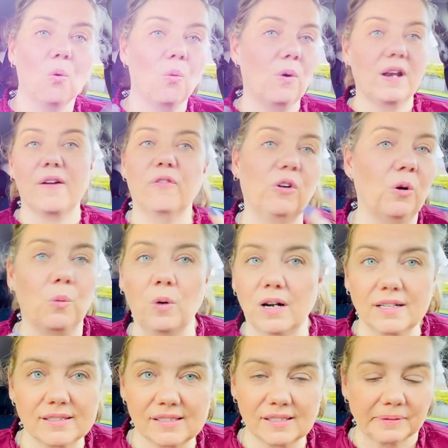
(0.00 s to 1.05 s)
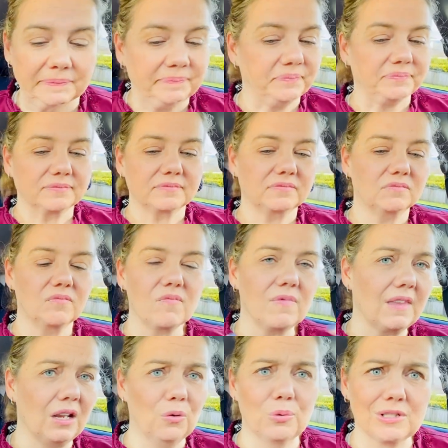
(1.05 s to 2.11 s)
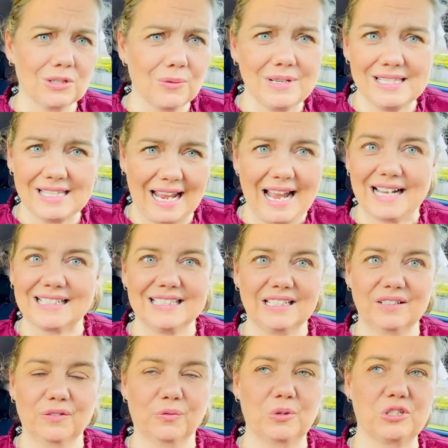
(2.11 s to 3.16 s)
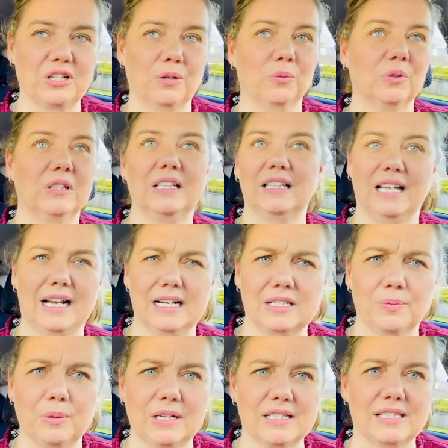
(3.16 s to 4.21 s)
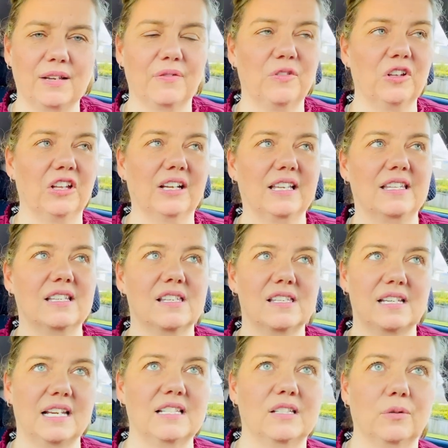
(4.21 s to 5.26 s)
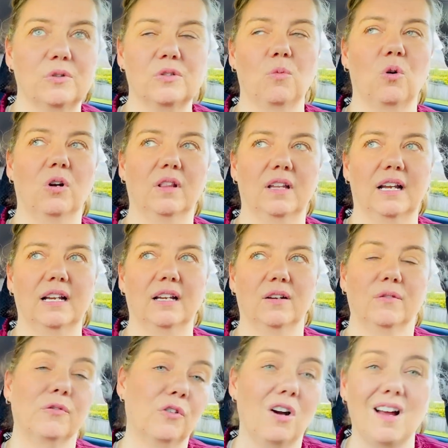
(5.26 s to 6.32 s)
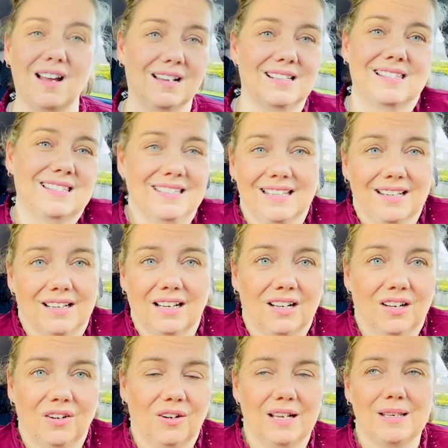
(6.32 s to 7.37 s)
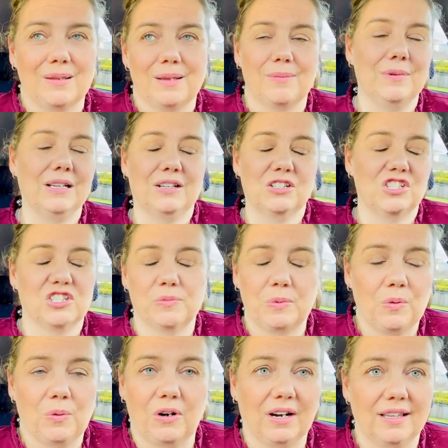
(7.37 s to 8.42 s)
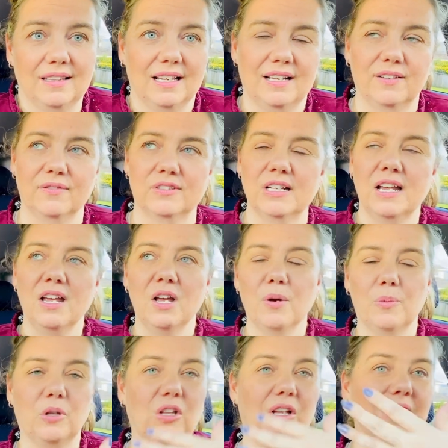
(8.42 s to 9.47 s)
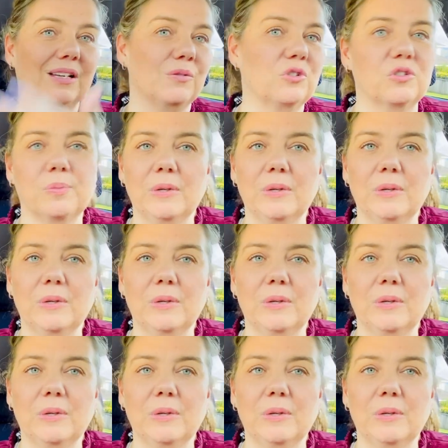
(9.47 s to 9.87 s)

Whatever it was, was always active, which I really liked, because I feel like in the States it was more like for us, you know, and then it could just be where I lived, but like it would just